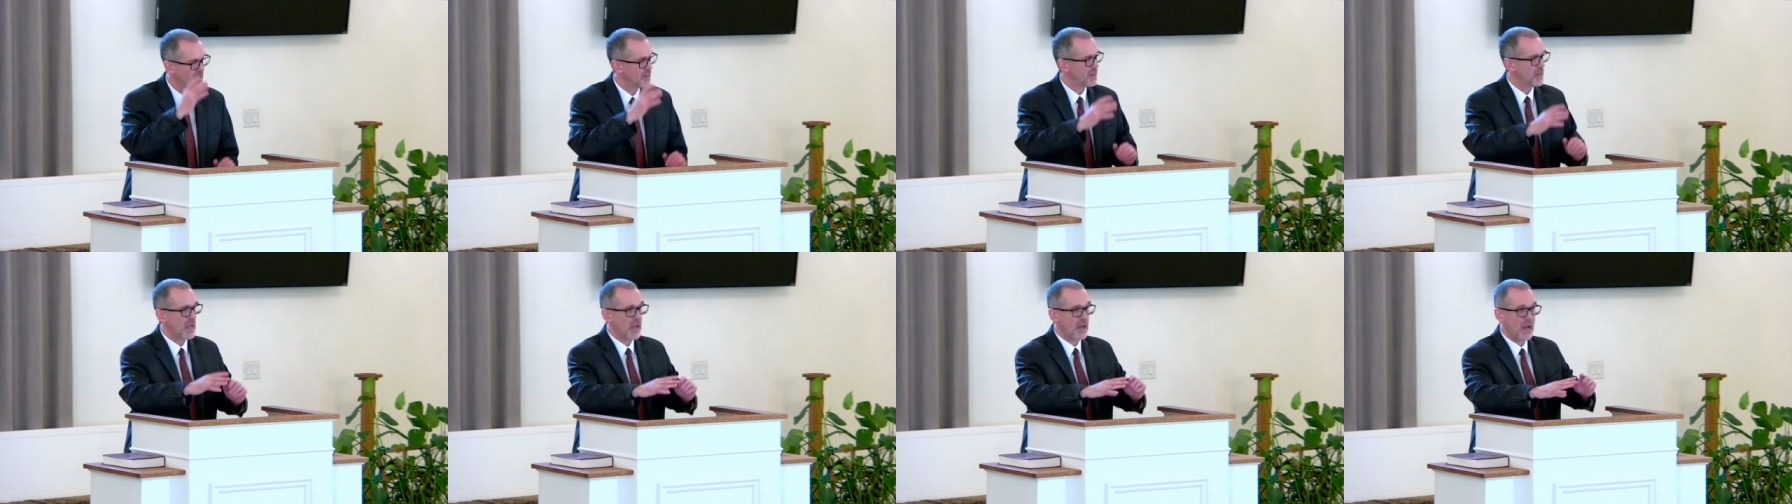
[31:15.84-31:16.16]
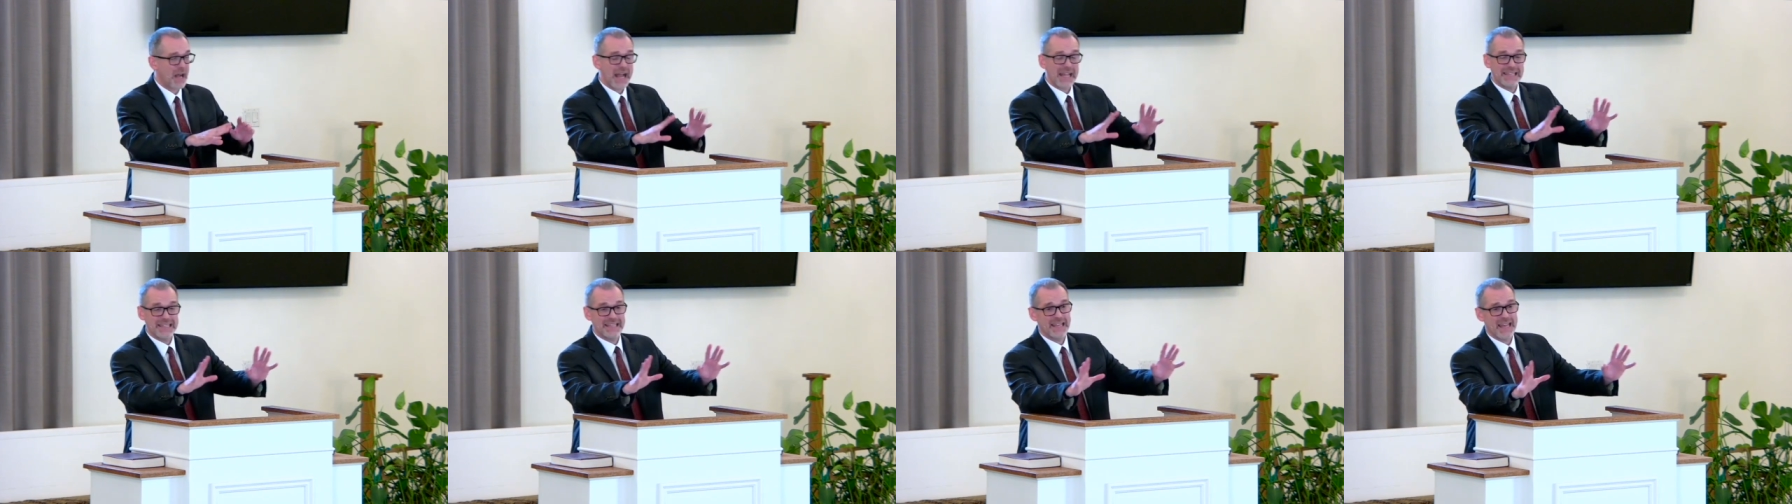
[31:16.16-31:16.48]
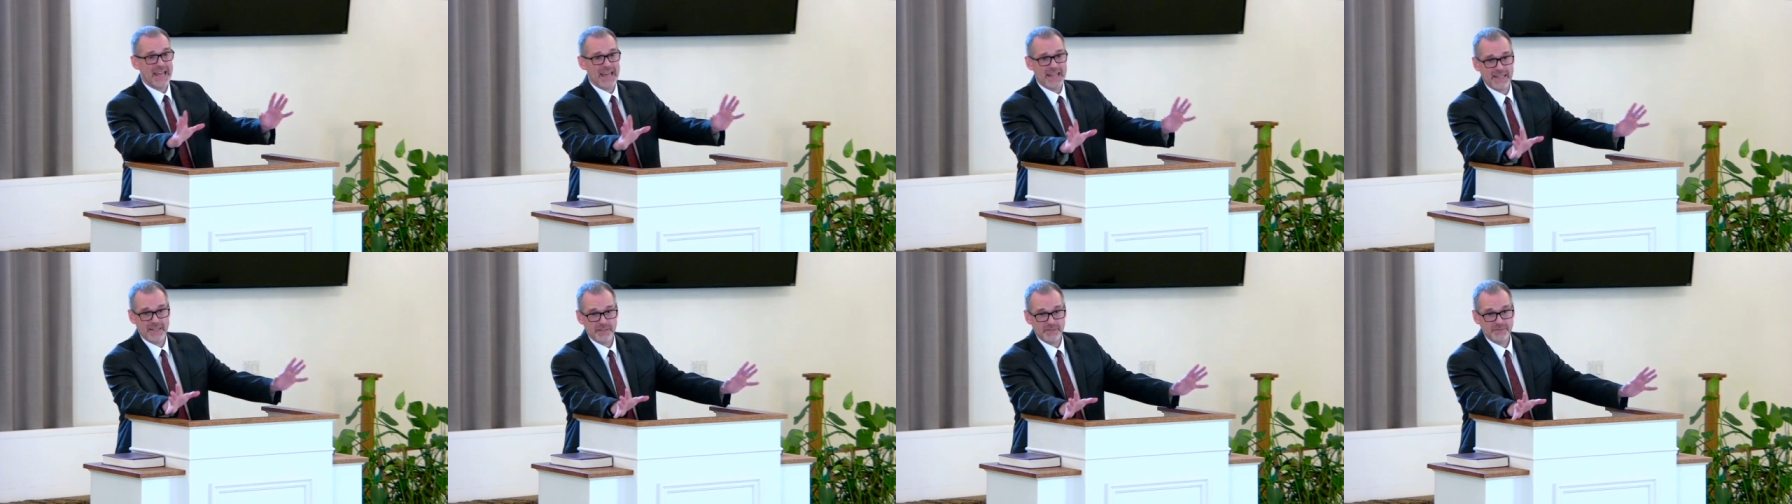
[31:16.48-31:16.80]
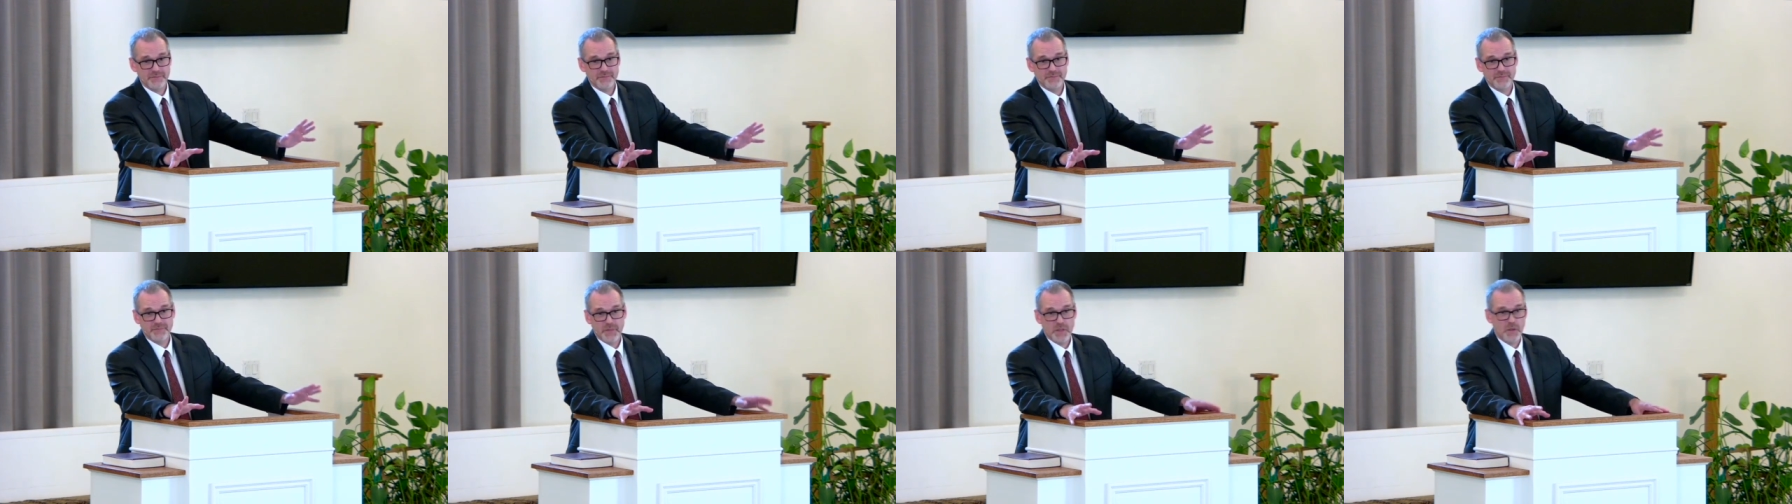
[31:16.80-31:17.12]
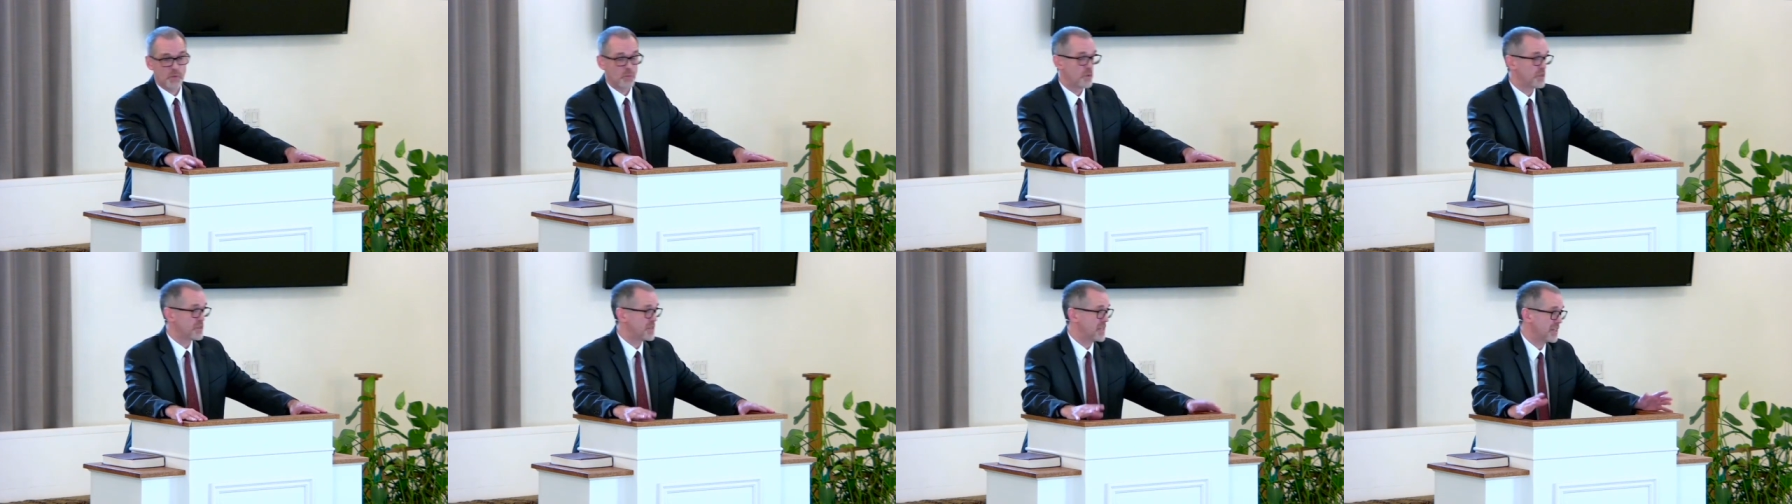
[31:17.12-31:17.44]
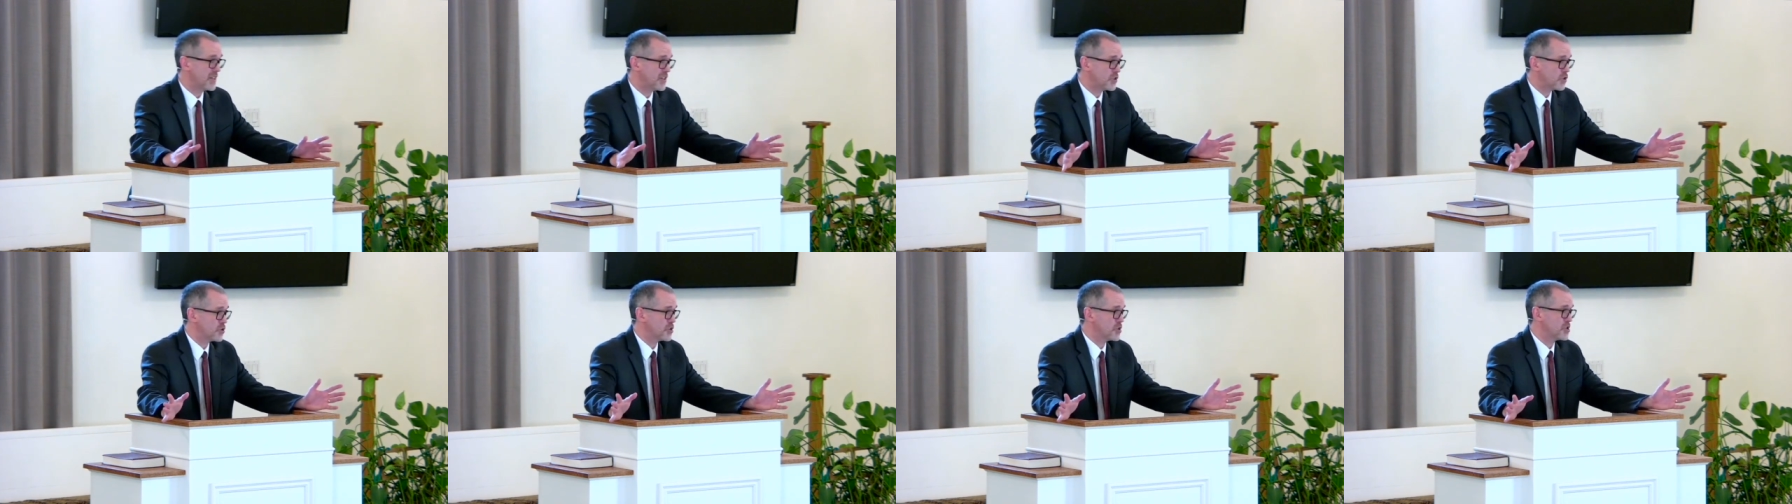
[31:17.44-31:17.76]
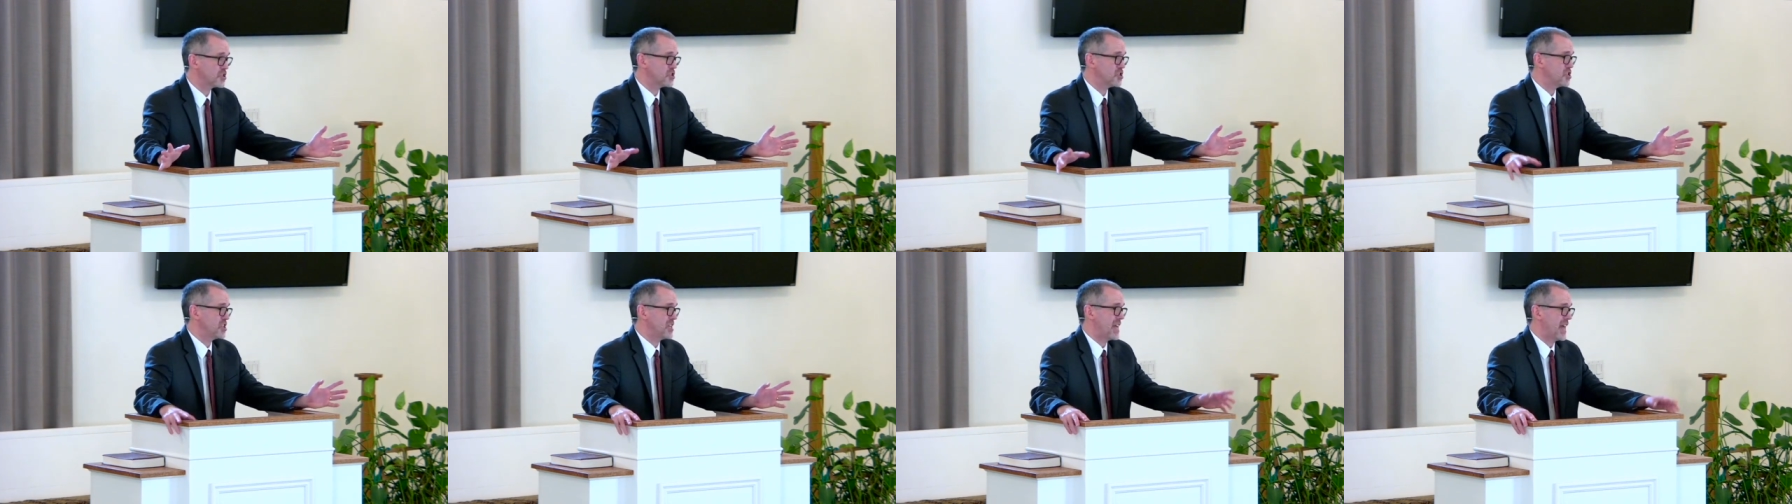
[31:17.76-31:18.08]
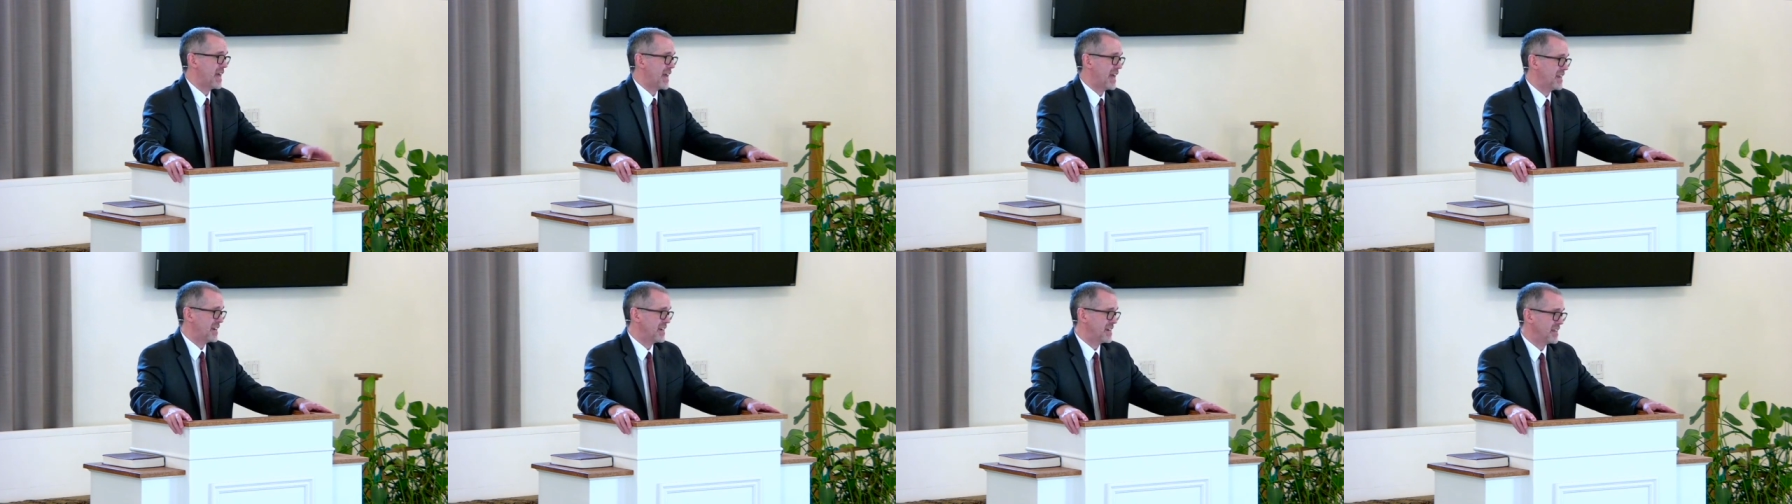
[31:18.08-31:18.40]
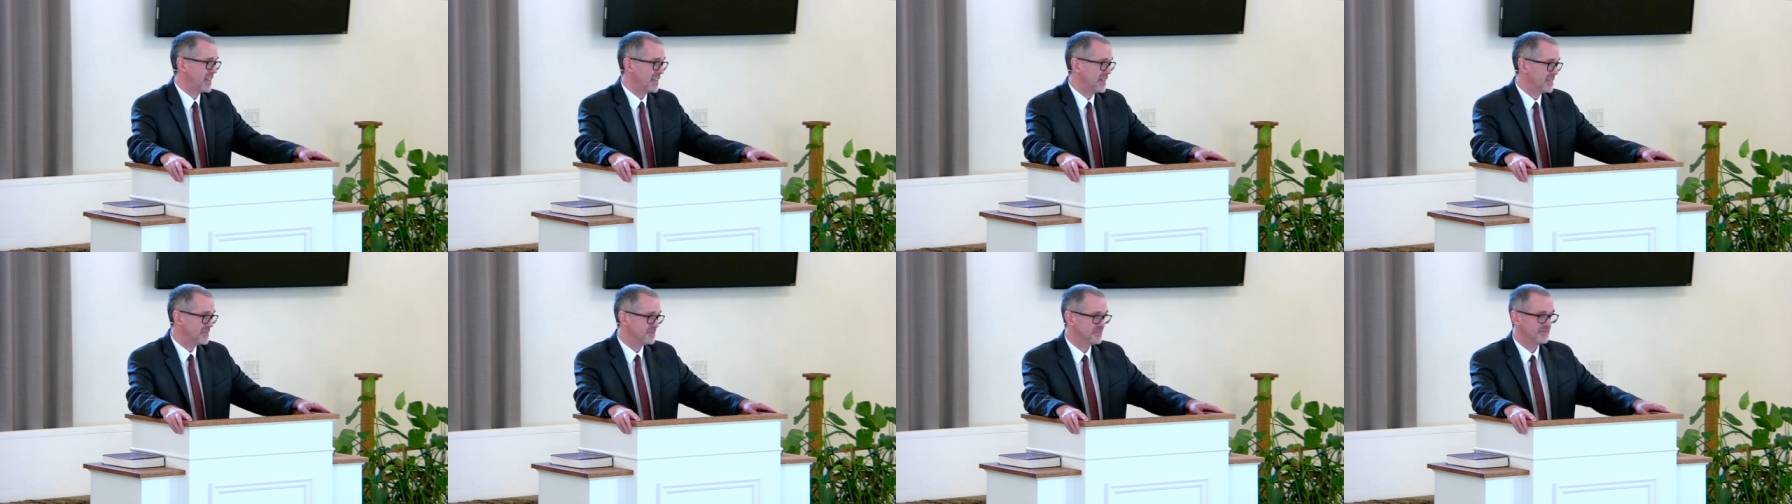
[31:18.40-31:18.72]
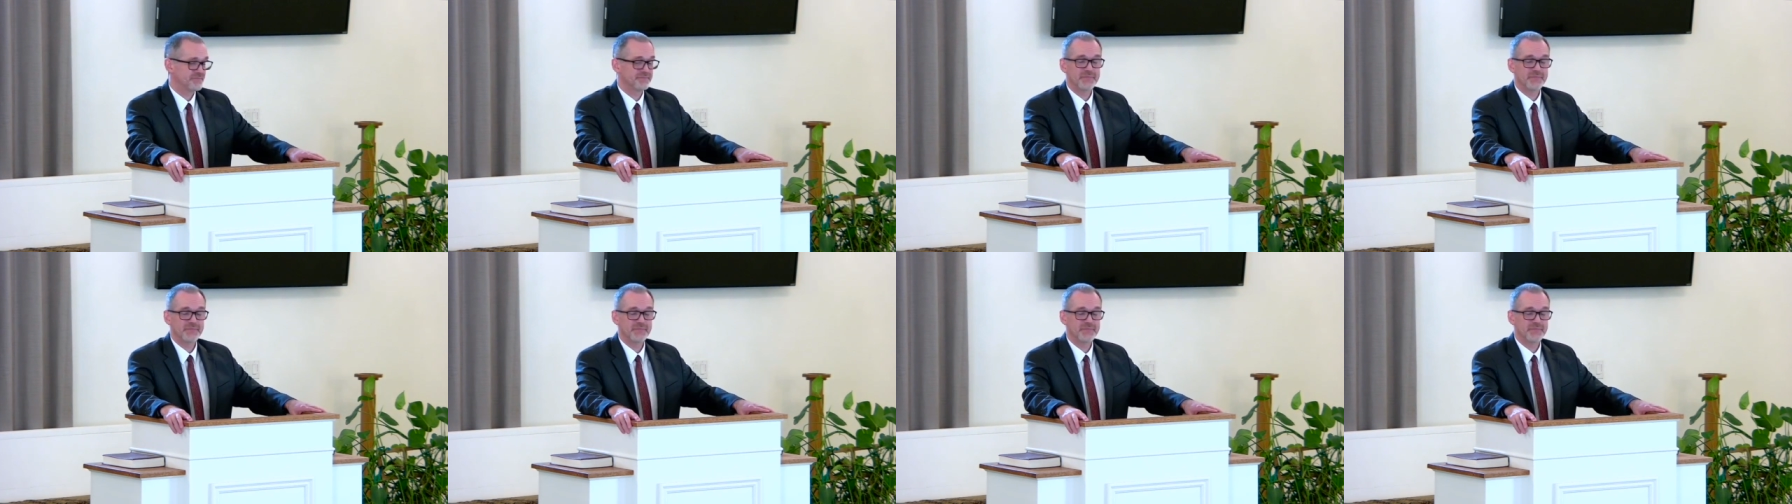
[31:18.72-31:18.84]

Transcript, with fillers: Now, I get it. Within Christianity,